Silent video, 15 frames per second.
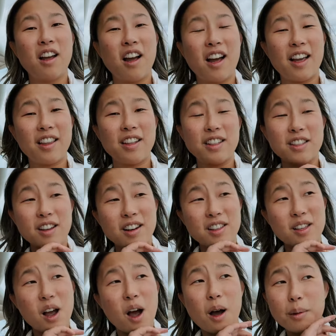I think it's on a
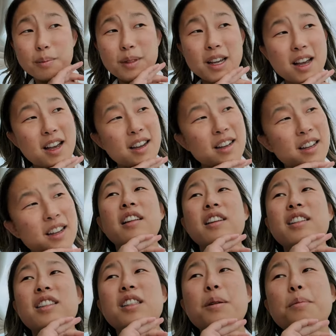top deck. I think
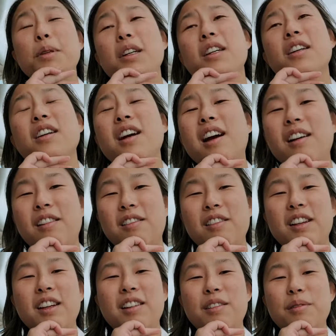it's up here. I don't
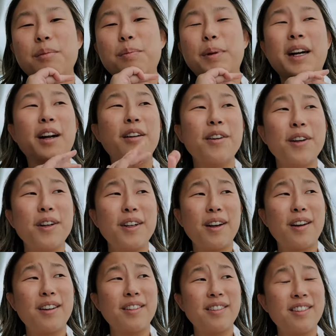know. But I've already
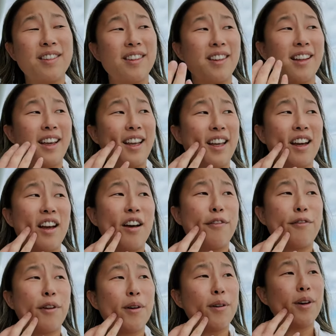gotten like a
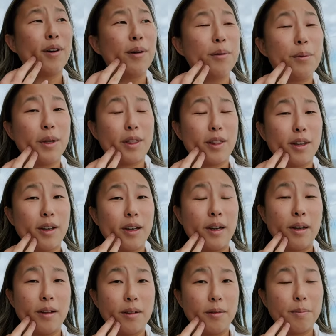photo with
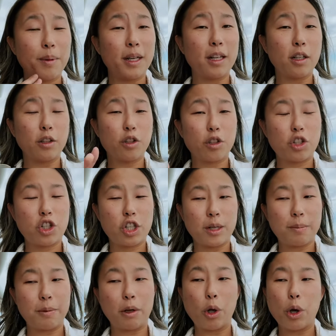the big ship
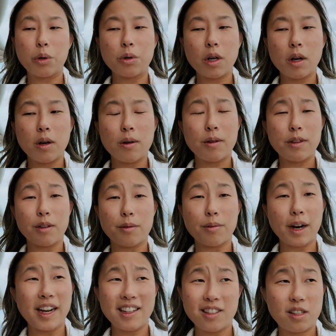logo in the
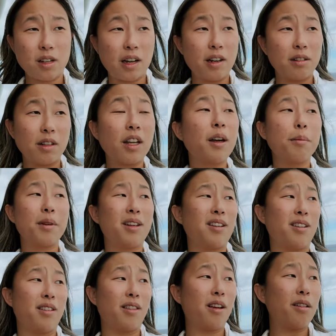red, so I don't think I'm gonna
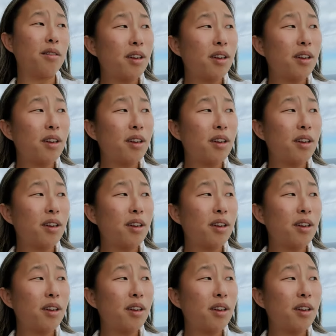get that